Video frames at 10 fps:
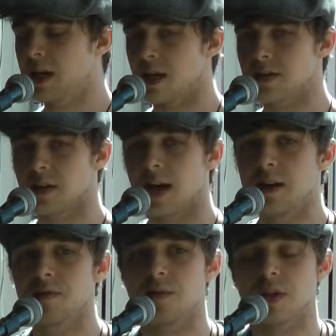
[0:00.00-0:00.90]
Because
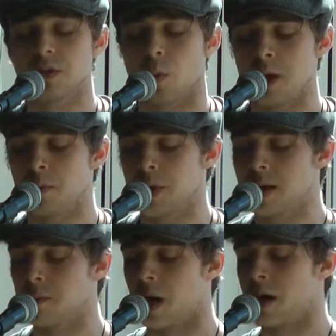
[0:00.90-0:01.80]
life is one
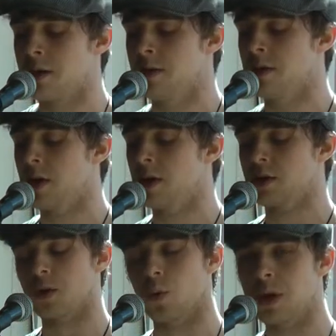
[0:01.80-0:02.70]
big
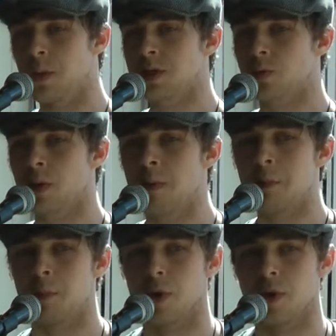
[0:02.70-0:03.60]
pun, so we must
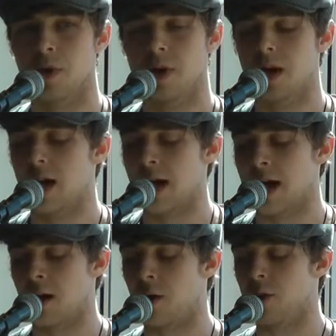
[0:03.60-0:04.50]
remember
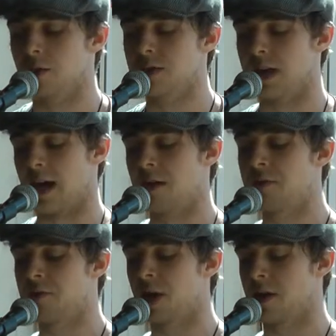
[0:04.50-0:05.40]
how to have
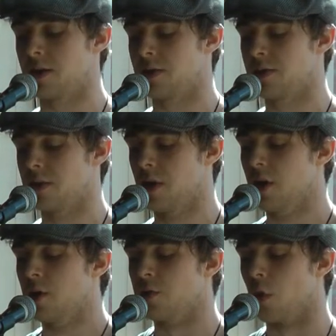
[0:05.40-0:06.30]

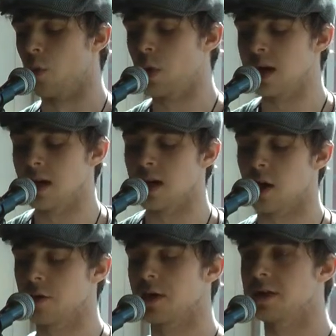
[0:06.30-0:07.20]
fun. For we
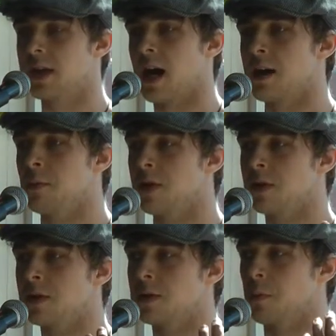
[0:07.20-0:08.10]
are the
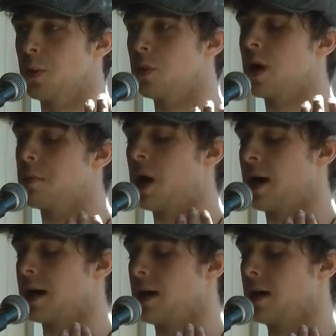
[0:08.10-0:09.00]
diamond Buddha
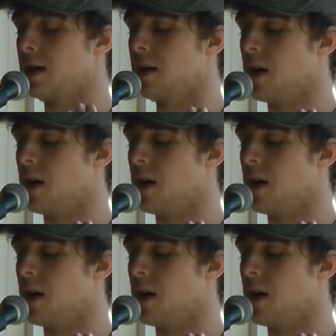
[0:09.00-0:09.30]
body,